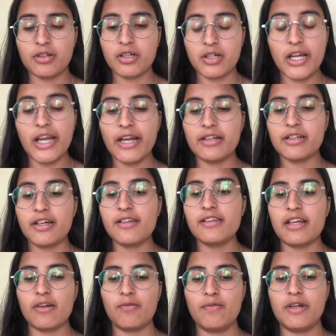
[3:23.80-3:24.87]
collect the
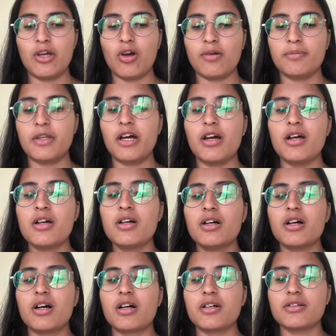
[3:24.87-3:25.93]
safety of the
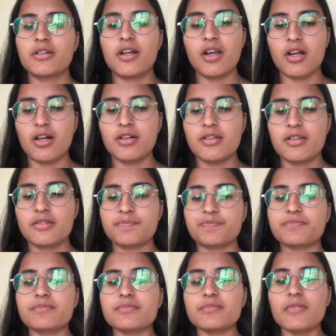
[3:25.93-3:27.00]
drugs
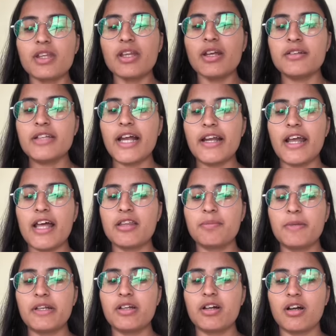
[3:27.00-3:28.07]
that has
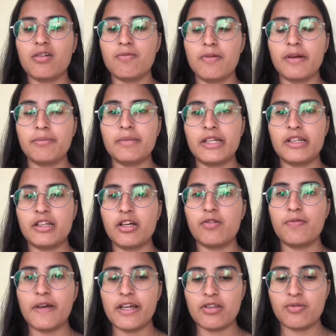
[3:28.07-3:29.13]
been confirmed in the
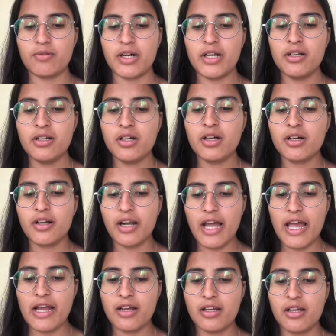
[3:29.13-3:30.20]
phase 1
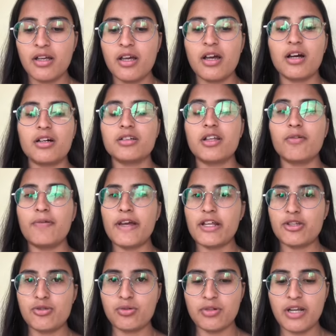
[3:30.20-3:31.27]
trial. The
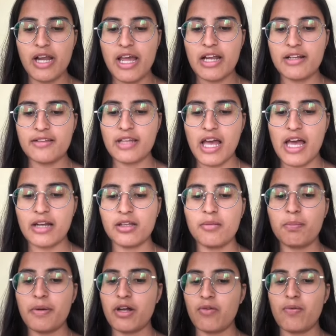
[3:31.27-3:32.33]
phase 2 trials are
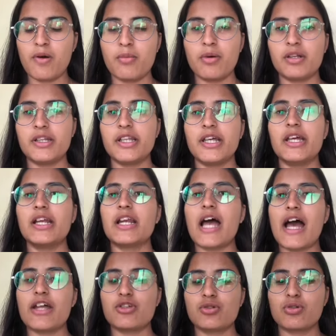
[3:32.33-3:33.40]
performed on the
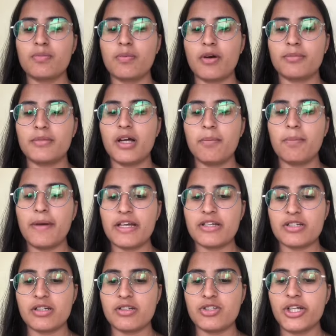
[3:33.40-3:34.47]
large group of the
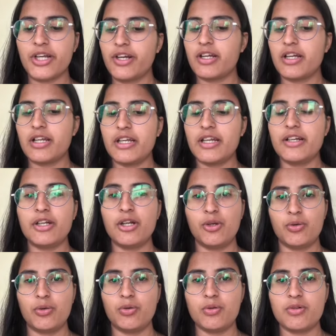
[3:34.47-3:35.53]
patient. Generally, it
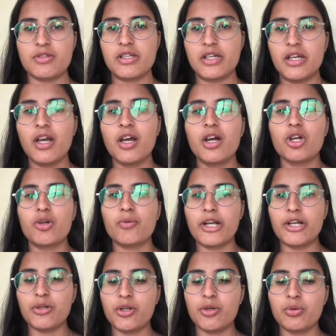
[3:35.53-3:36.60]
includes the
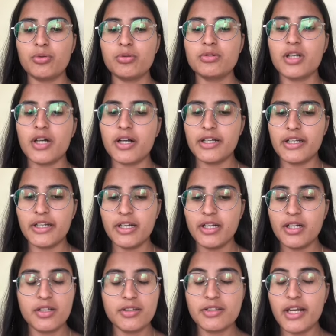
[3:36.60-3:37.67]
20 to 20
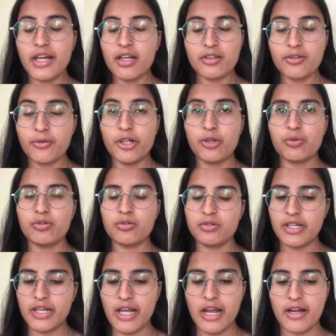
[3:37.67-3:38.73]
to
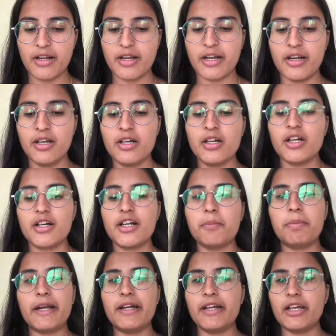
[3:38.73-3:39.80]
300
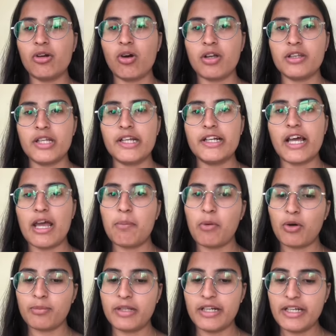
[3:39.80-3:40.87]
depending on the type
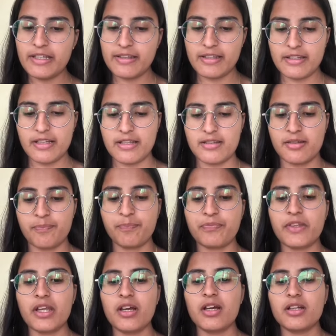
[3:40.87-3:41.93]
of the diseases.
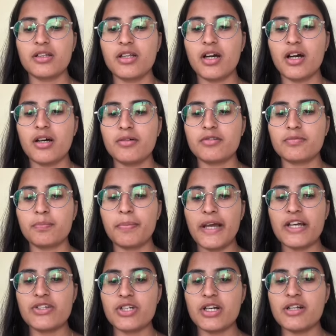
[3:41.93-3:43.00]
The
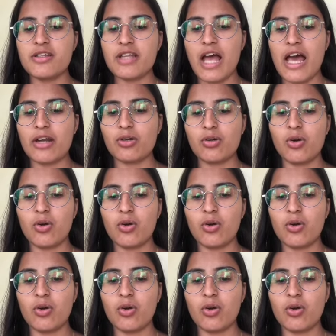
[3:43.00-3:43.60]
patients are